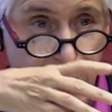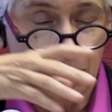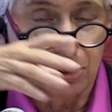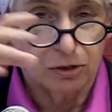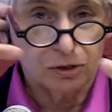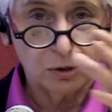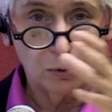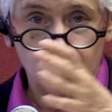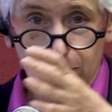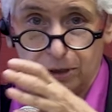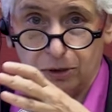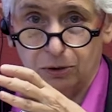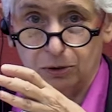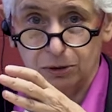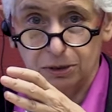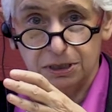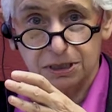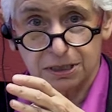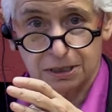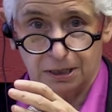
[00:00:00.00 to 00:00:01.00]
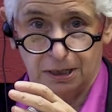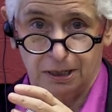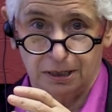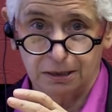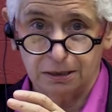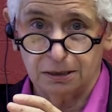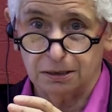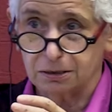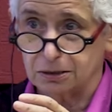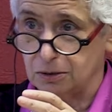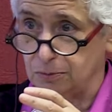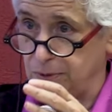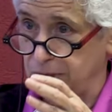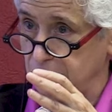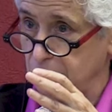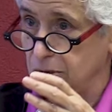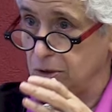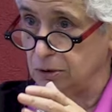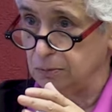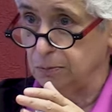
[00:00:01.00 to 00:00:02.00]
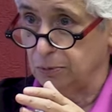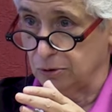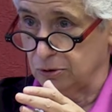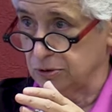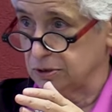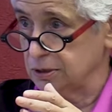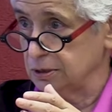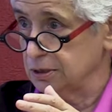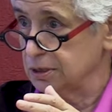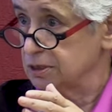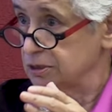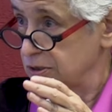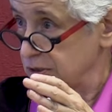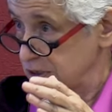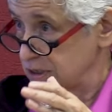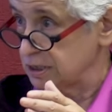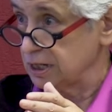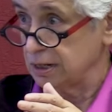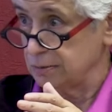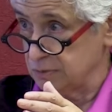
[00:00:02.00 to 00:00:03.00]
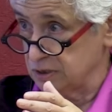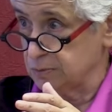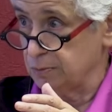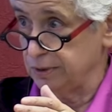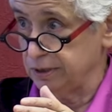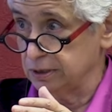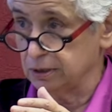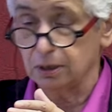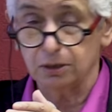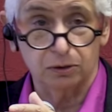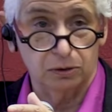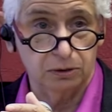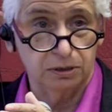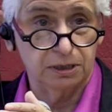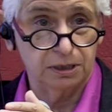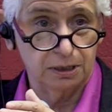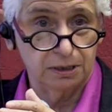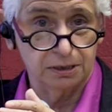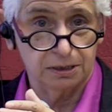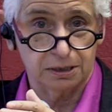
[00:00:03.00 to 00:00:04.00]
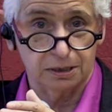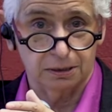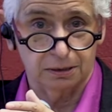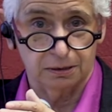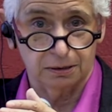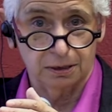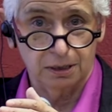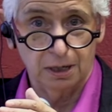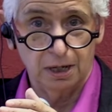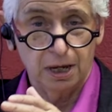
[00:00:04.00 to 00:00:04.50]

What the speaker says: So in a good state, to be a good person is the same as being a good citizen.